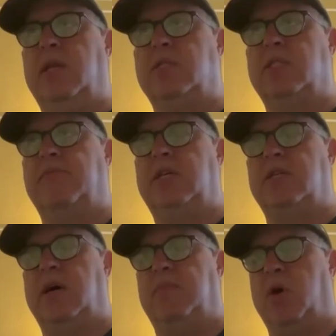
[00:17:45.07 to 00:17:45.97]
17
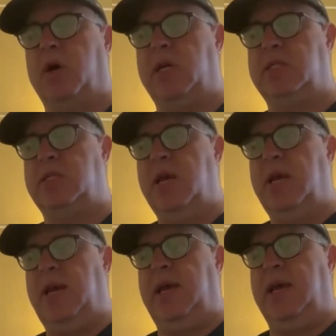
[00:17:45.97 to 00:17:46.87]
top markets,
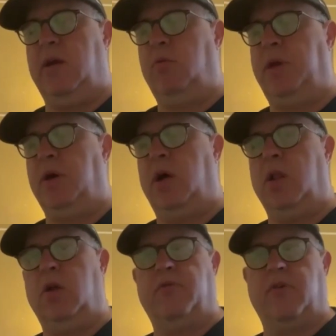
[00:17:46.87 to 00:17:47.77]
and it will be all
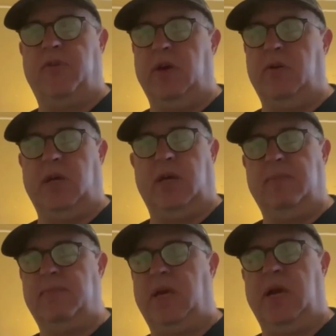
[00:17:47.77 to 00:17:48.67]
over VOD,
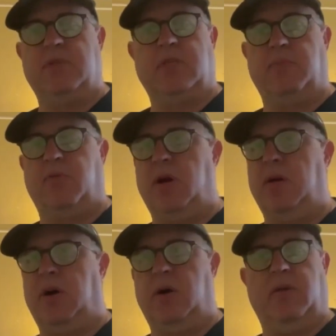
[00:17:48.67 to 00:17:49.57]
Amazon
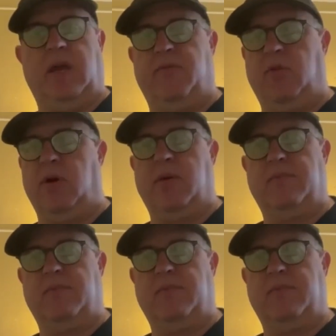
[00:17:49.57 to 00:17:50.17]
Prime, all everywhere.